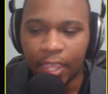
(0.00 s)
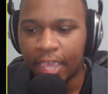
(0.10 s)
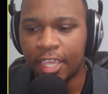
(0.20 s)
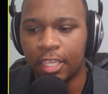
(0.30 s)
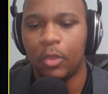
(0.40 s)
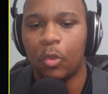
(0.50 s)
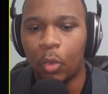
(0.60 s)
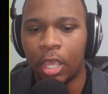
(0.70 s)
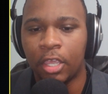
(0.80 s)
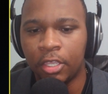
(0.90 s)
hey,
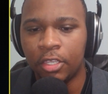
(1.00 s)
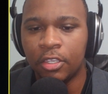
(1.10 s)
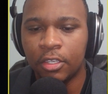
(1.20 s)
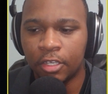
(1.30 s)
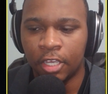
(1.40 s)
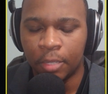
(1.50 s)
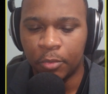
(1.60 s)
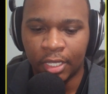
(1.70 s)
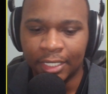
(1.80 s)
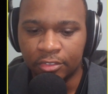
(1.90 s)
why
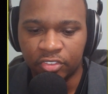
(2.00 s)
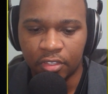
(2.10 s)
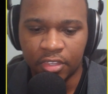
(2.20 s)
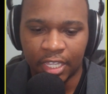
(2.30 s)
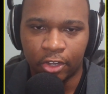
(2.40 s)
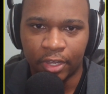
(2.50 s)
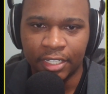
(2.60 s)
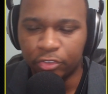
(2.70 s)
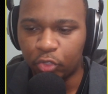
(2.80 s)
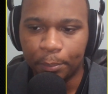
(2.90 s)
is there a
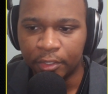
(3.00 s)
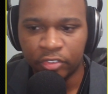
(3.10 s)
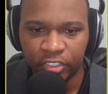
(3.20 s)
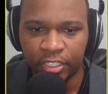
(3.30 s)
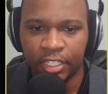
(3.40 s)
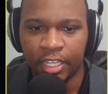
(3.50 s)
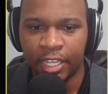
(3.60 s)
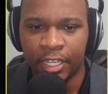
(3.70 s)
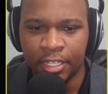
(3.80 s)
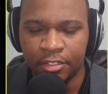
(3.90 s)
discrepancy
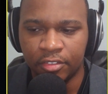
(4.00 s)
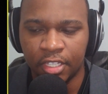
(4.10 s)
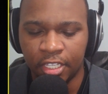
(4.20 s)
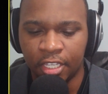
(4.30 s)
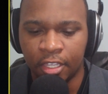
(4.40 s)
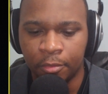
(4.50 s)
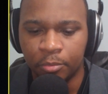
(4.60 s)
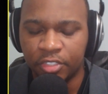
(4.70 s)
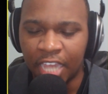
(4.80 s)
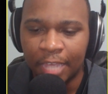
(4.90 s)
in the
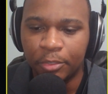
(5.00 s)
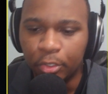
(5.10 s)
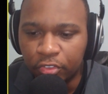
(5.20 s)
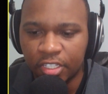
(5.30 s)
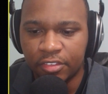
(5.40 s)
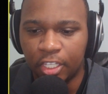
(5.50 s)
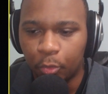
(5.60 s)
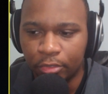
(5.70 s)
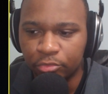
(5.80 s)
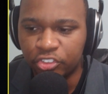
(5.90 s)
time you said that you
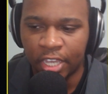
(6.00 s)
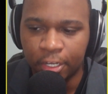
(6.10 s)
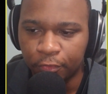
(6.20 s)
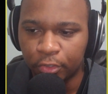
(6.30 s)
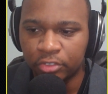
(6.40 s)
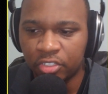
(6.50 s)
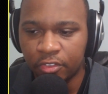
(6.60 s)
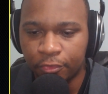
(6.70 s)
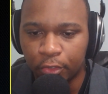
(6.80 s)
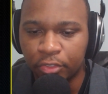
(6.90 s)
were in China
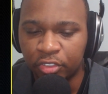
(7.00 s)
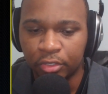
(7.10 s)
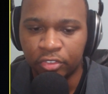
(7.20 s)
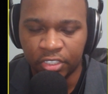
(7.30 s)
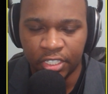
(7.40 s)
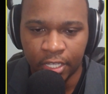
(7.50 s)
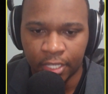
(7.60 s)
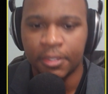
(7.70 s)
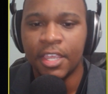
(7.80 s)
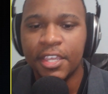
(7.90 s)
versus
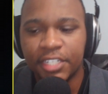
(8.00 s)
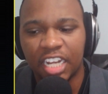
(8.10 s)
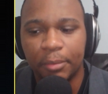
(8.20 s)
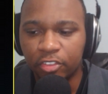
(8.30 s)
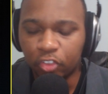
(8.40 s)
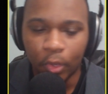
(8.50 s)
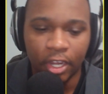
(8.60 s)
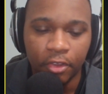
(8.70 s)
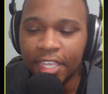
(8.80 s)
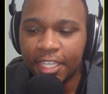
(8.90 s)
the Tiananmen
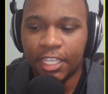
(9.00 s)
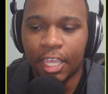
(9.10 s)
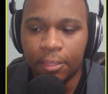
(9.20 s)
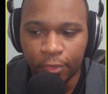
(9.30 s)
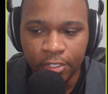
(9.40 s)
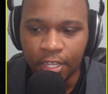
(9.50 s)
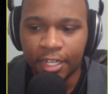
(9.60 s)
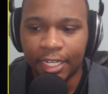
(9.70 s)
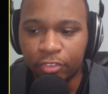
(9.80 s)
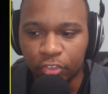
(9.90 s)
Square? He gave a
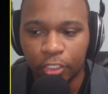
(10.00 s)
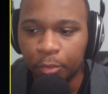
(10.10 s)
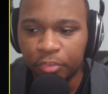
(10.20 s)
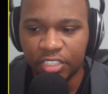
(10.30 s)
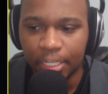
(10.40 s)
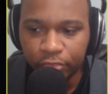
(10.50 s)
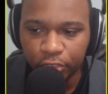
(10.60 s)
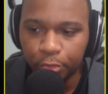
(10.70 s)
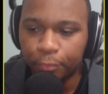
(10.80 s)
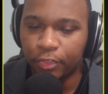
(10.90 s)
non-answer. It was an
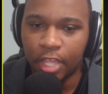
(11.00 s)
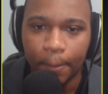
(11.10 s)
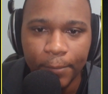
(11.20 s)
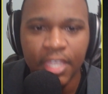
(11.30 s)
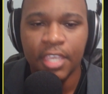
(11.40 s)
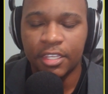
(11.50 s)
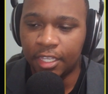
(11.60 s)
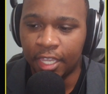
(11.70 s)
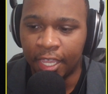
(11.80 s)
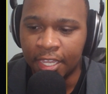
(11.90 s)
absolute flop.
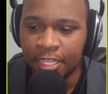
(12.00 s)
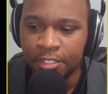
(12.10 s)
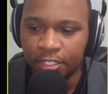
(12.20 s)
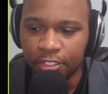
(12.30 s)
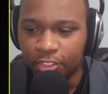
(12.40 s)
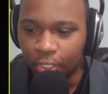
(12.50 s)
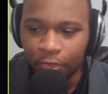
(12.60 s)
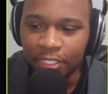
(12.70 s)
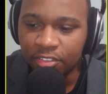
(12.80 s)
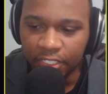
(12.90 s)
And
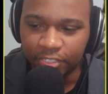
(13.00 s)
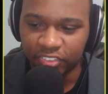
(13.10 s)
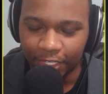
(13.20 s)
during this